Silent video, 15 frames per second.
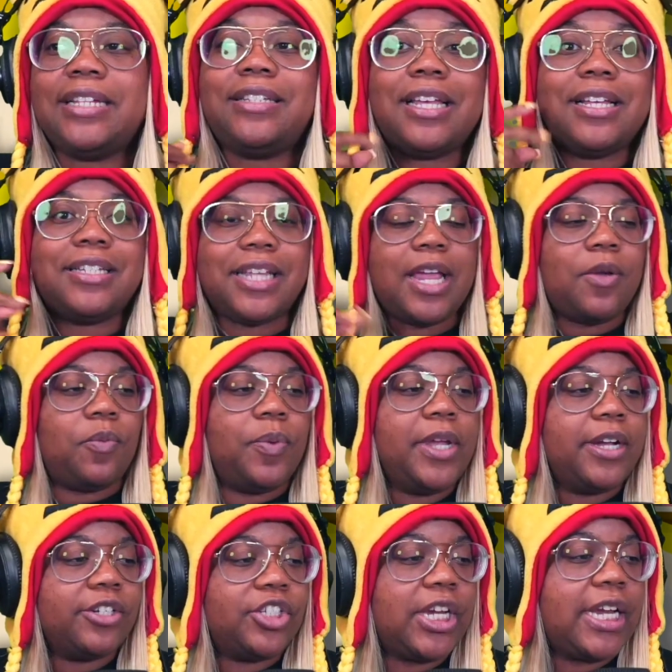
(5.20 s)
today
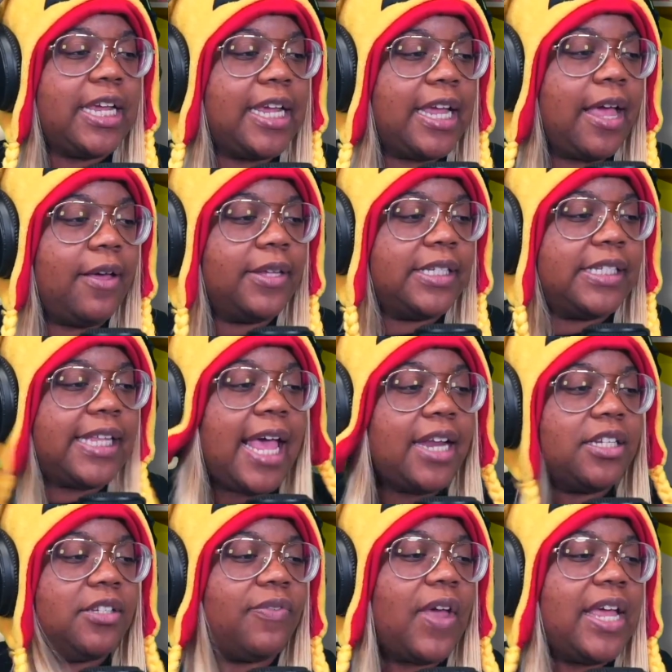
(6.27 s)
we are checking out
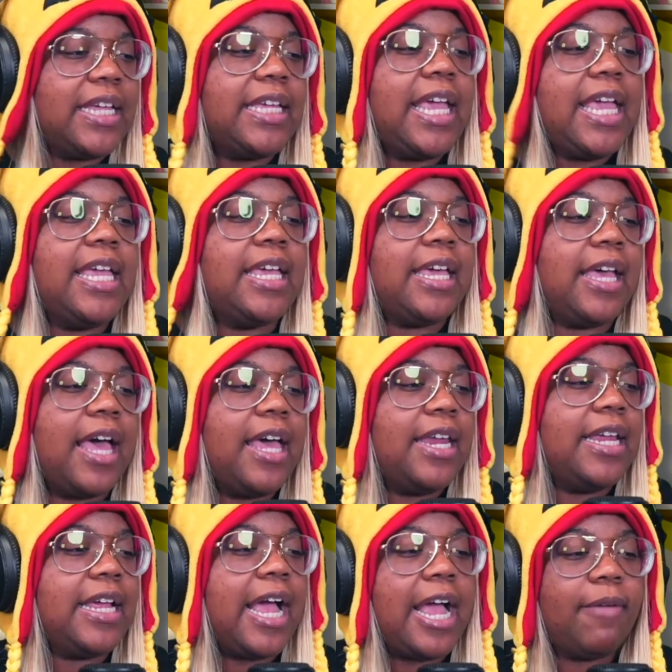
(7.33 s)
satisfying cake
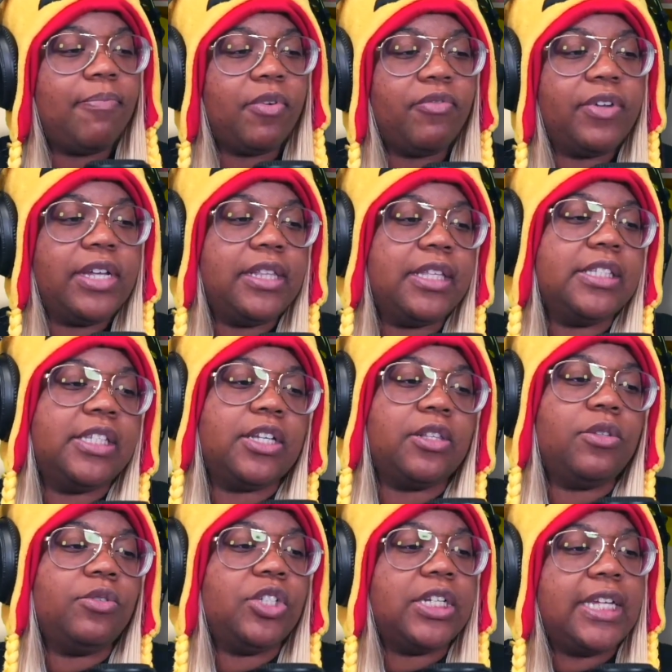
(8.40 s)
cutting hyperrealistic
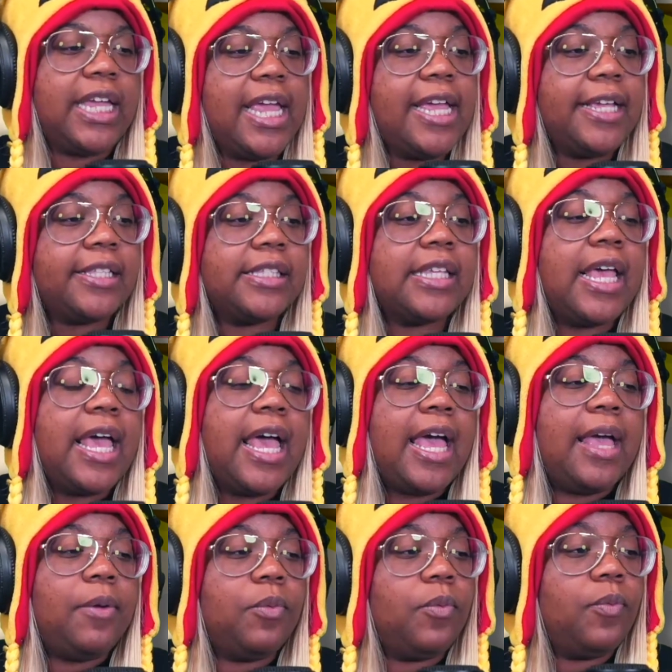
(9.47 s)
illusion cakes
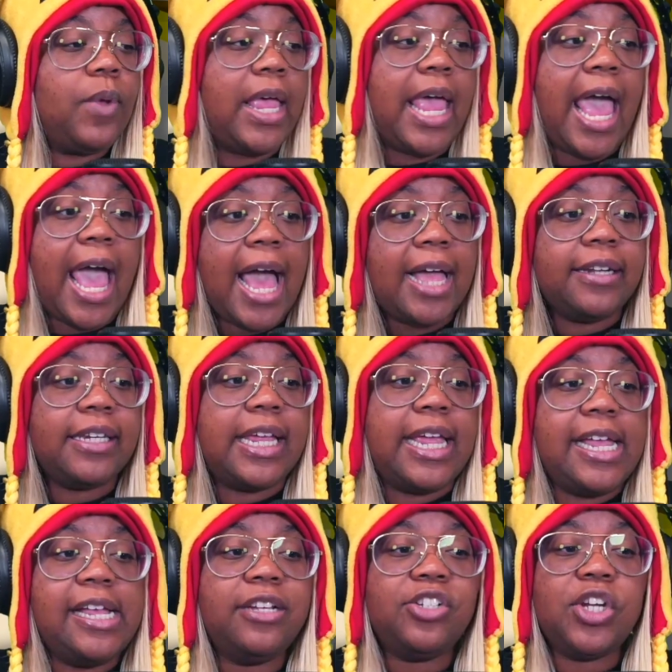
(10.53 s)
at
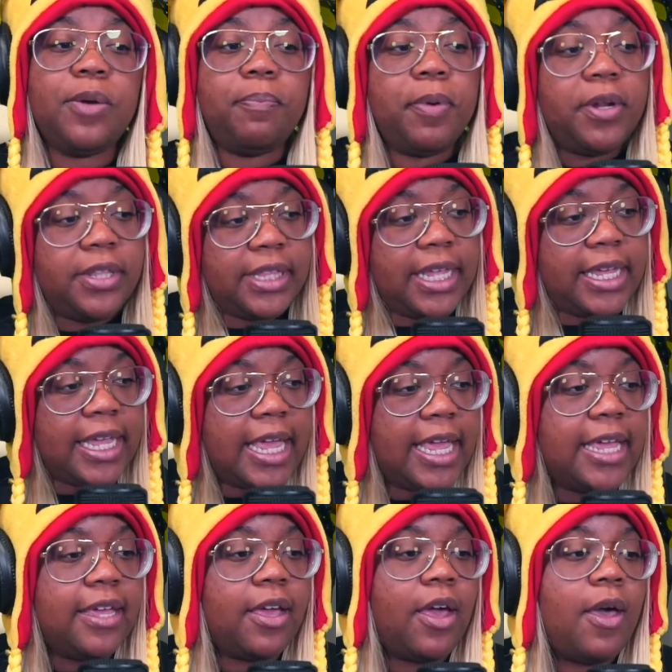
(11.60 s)
Asian birthday
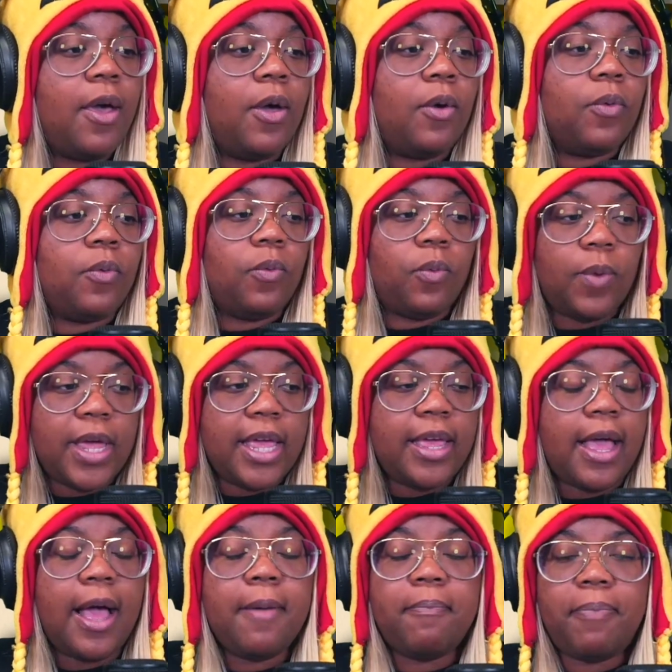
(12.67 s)
cake
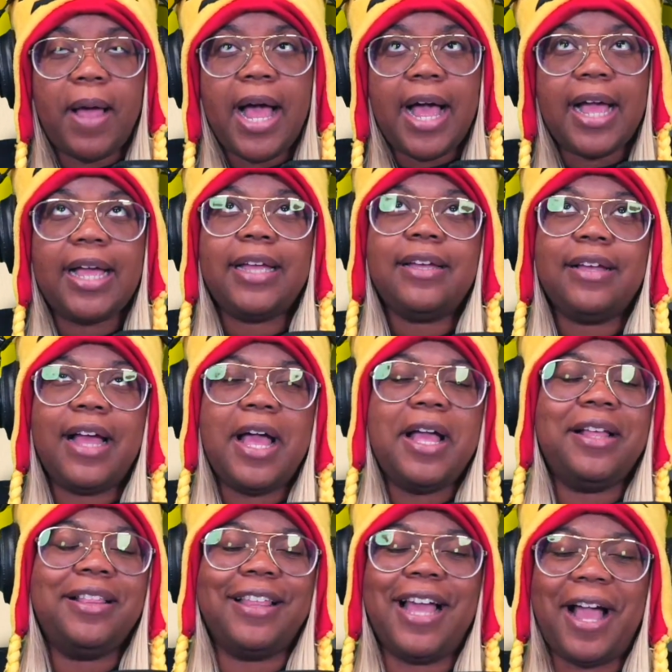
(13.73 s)
with by
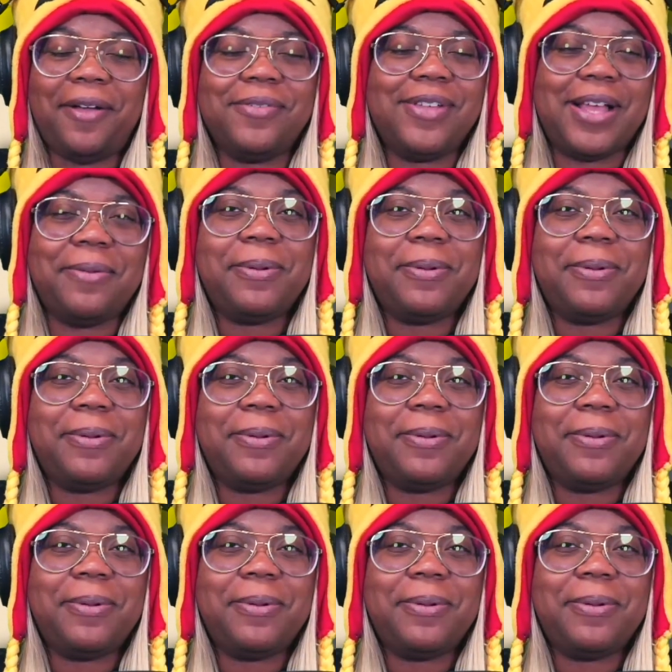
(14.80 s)
I'm